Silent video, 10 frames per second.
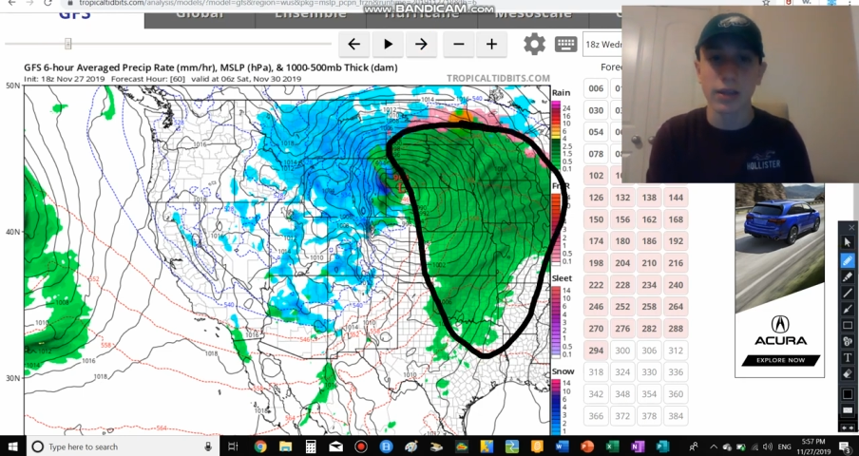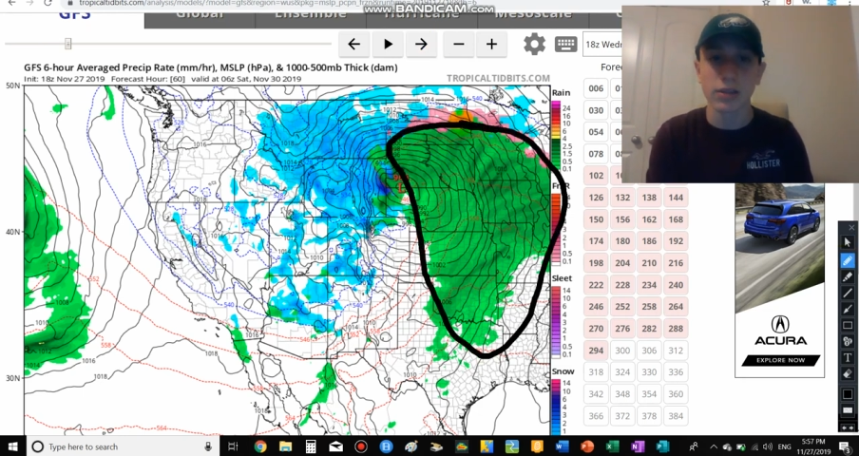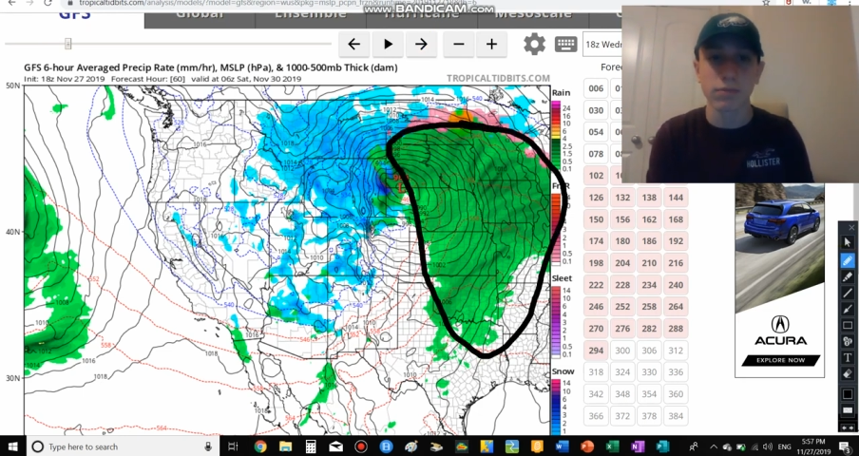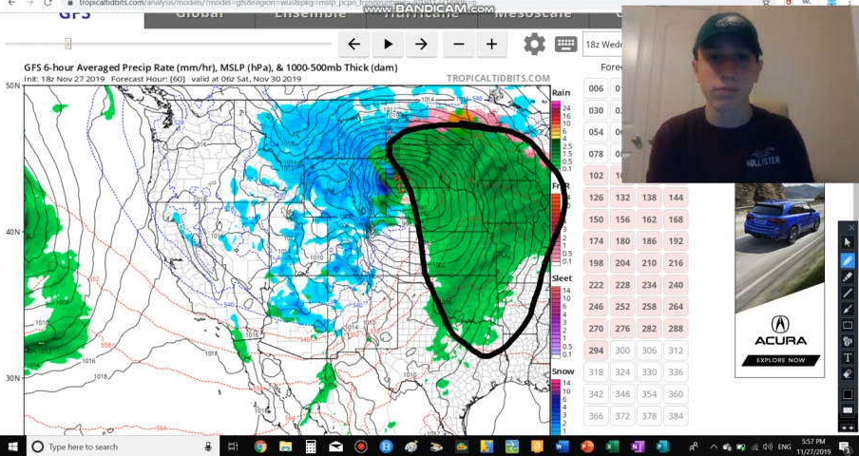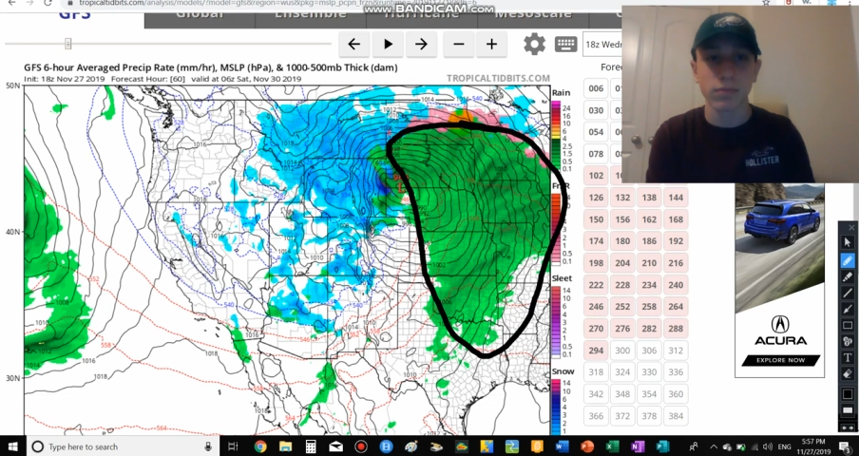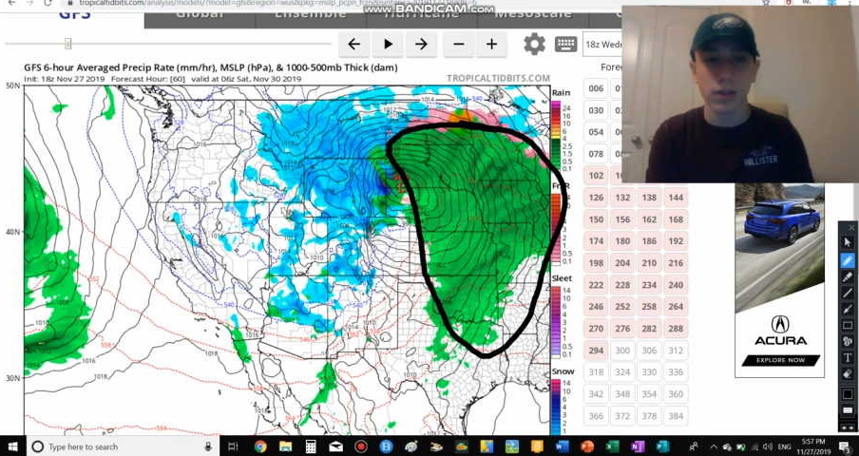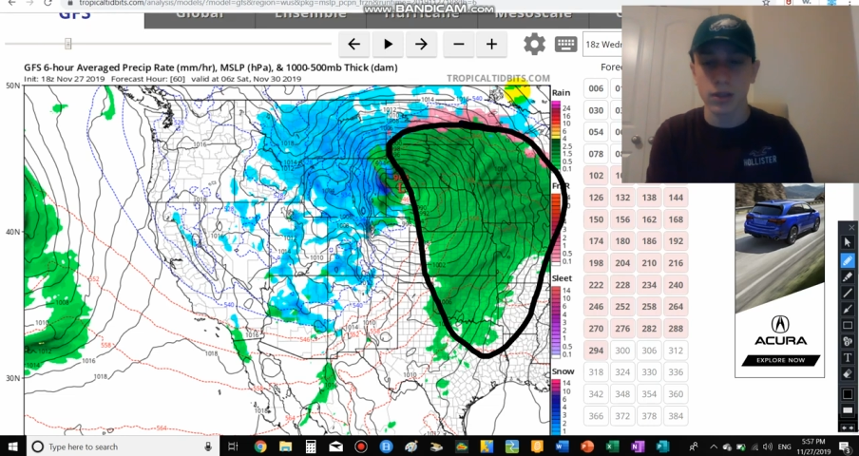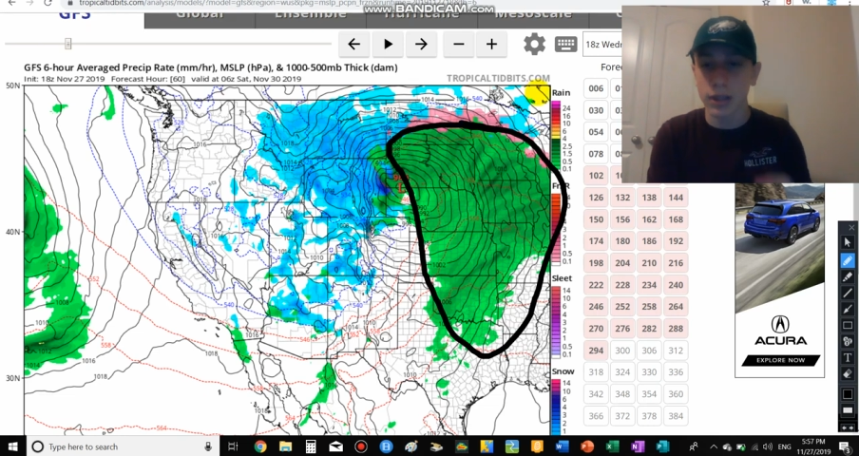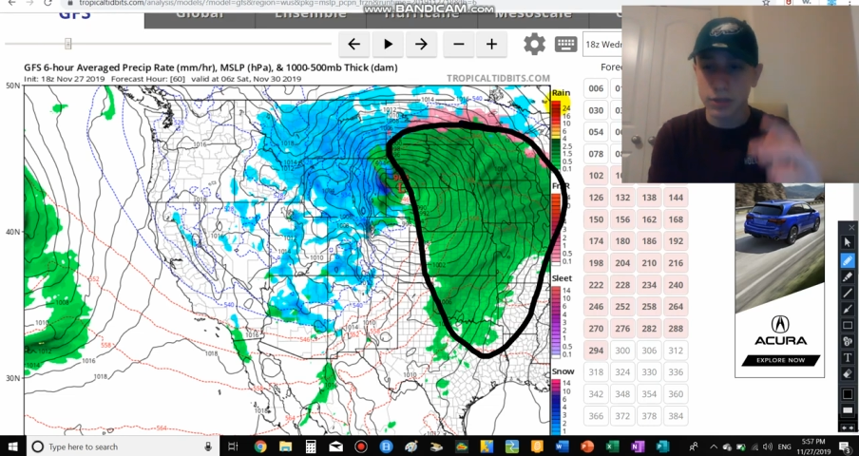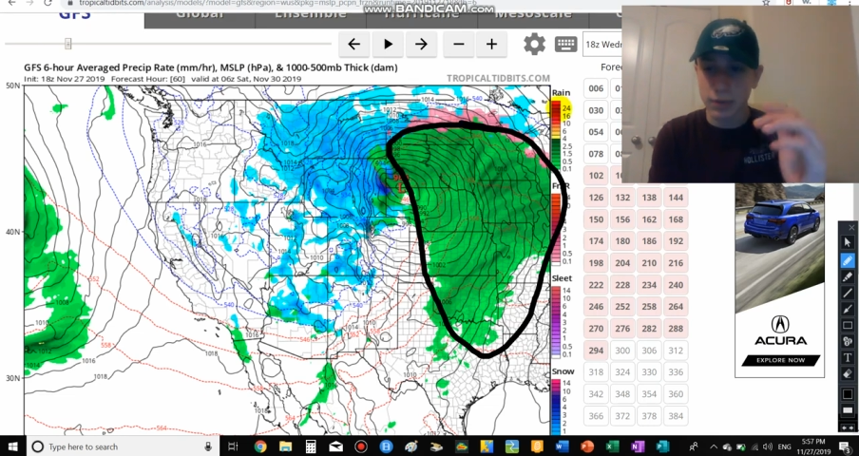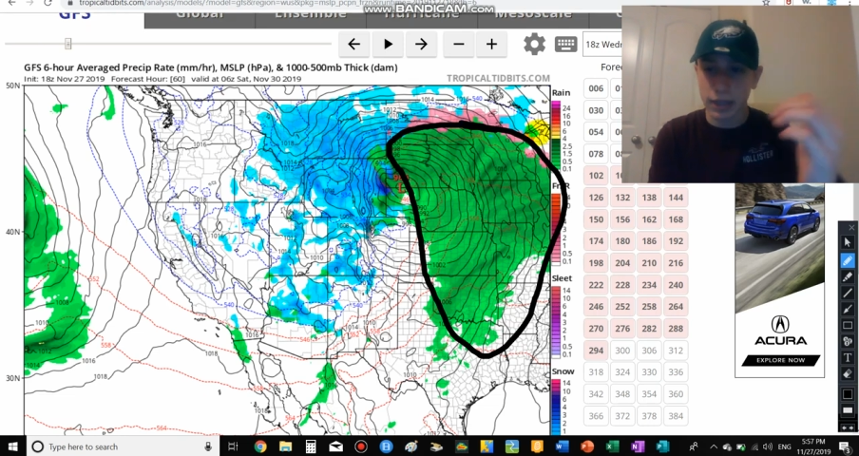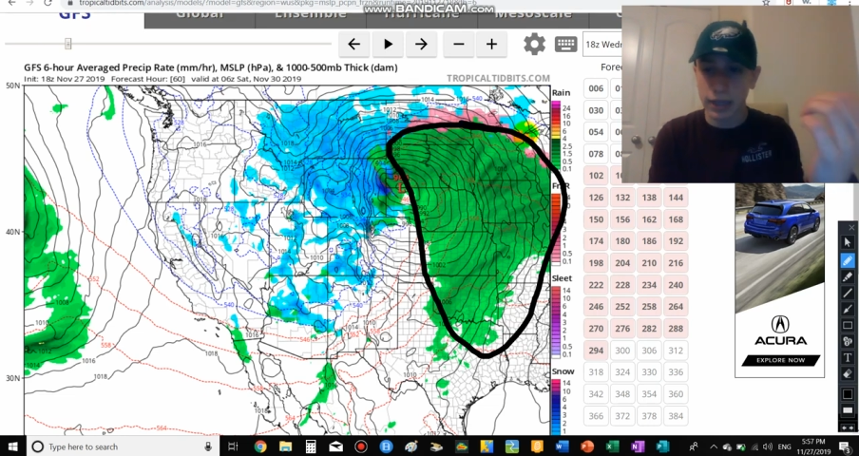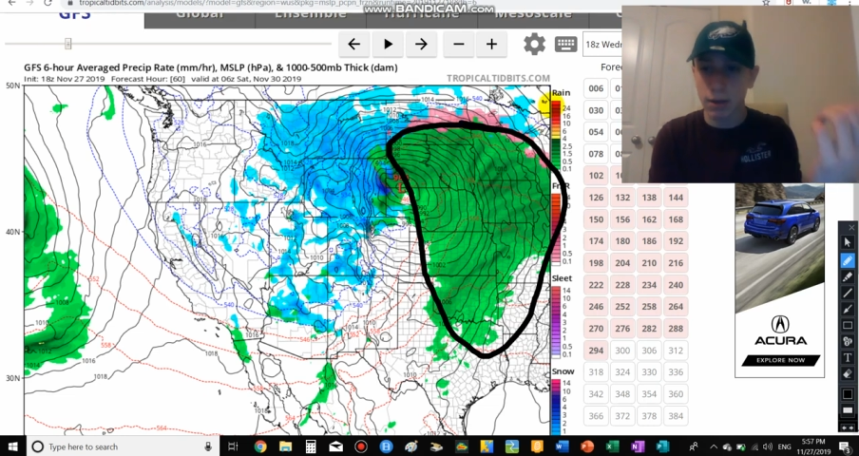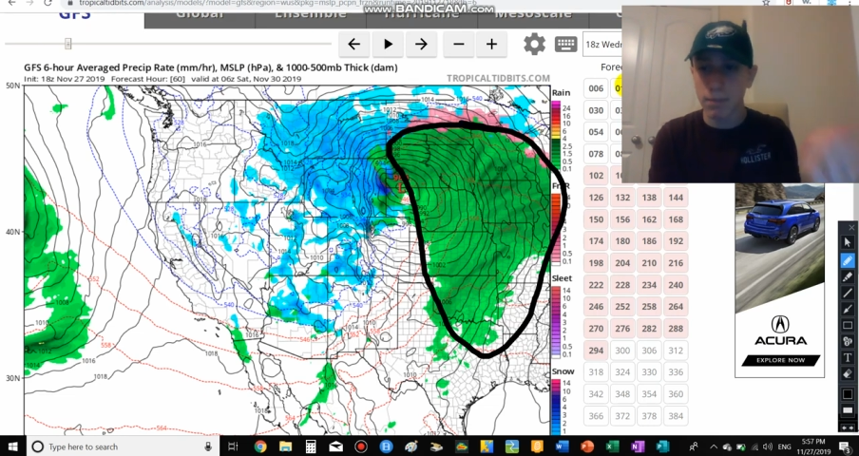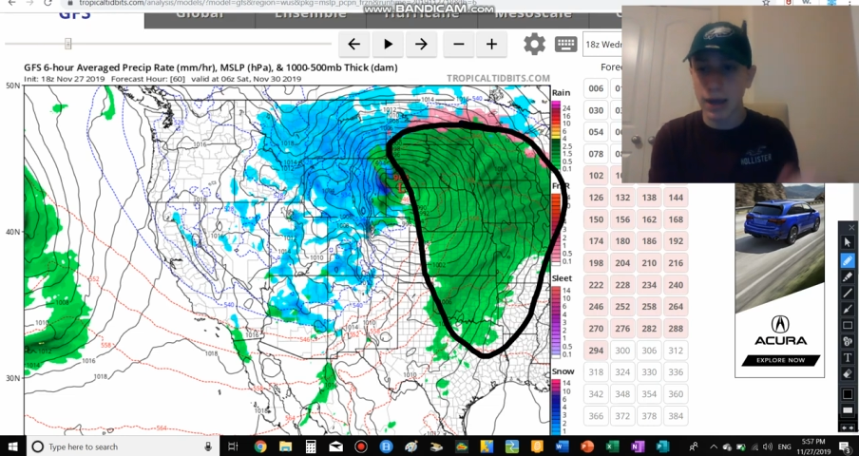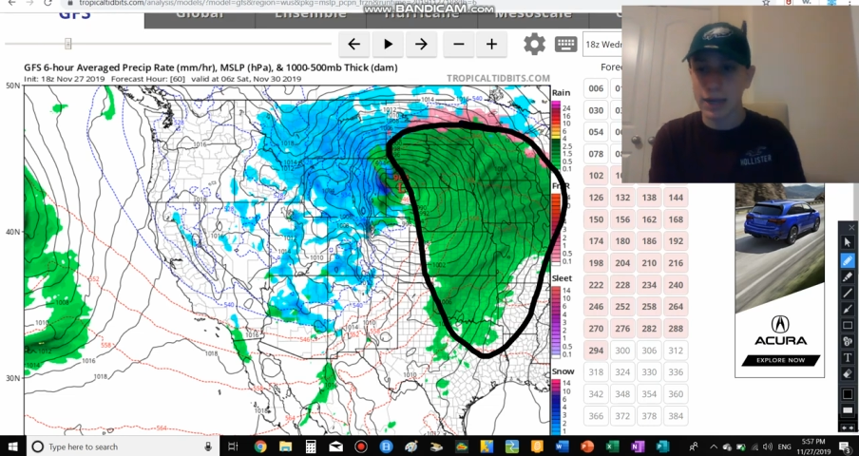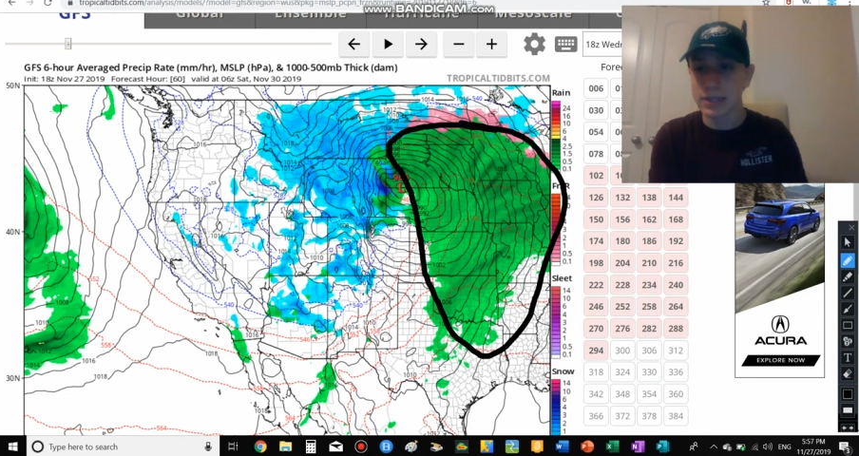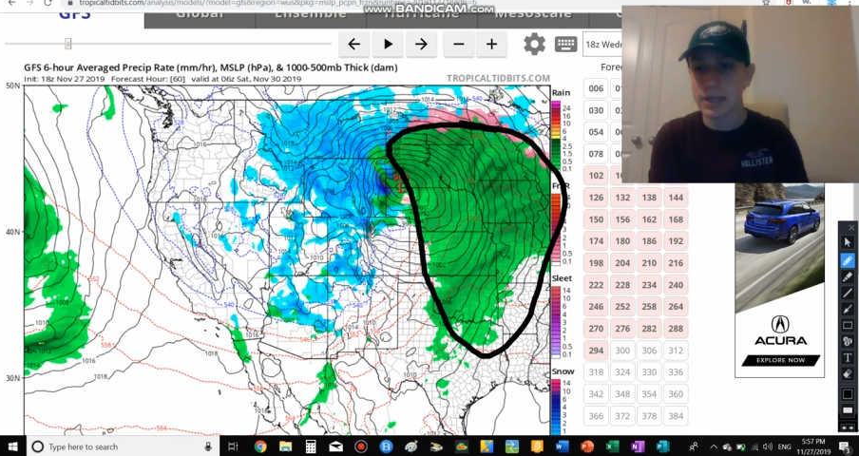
unless we get a backside.